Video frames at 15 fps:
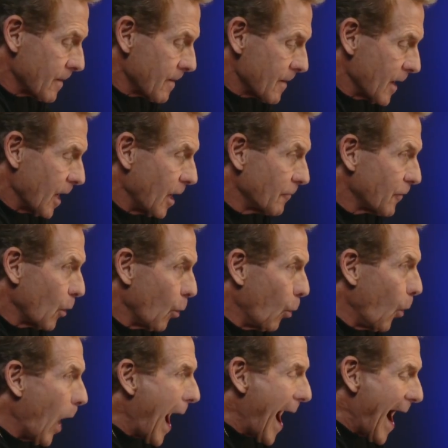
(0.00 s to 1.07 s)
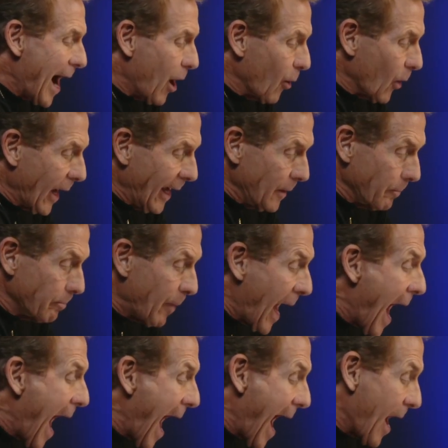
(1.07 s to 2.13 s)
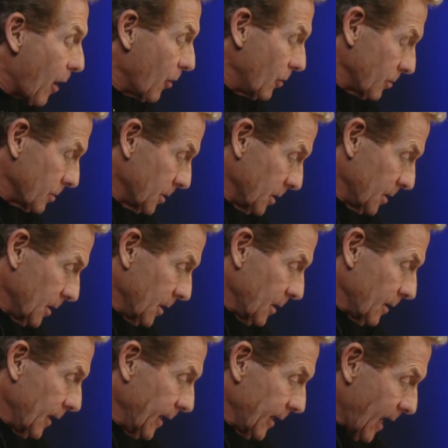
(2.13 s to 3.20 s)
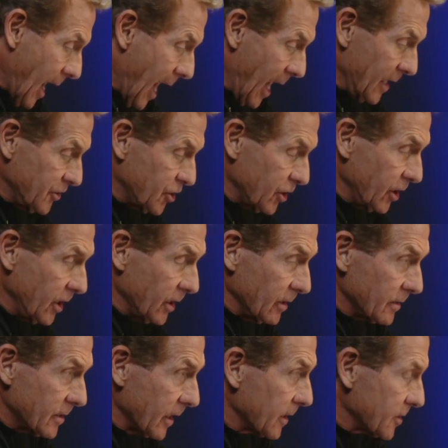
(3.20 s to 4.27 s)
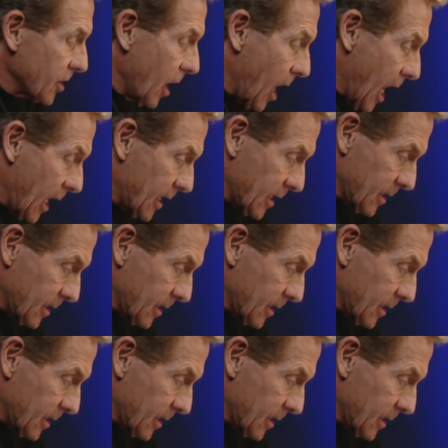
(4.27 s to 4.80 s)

of wow and pow and IG and TikTok,